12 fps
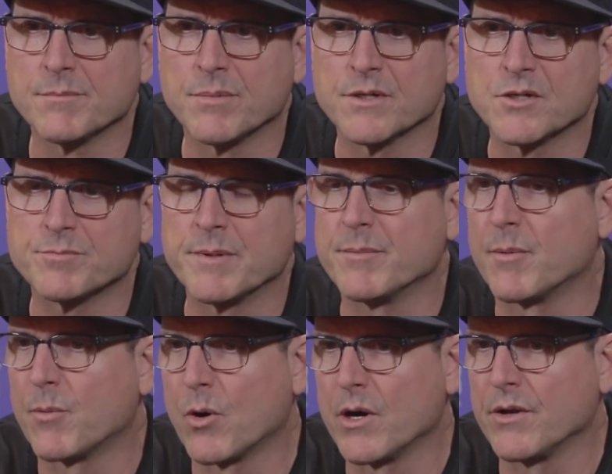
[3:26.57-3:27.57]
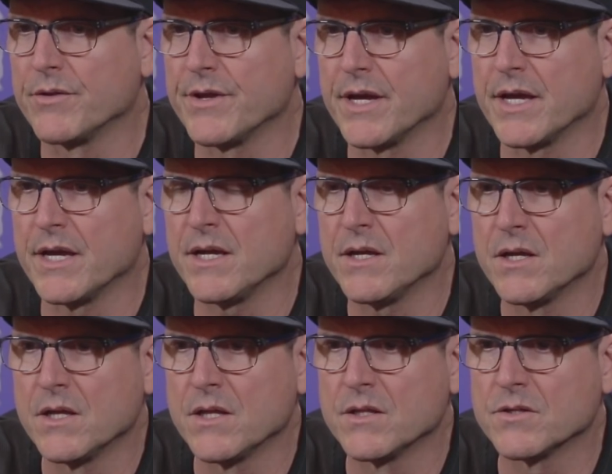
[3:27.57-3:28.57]
but there's been Memorial Day,
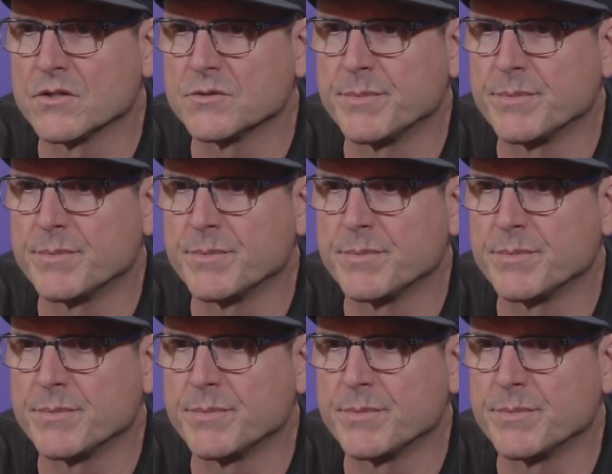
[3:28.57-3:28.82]
there's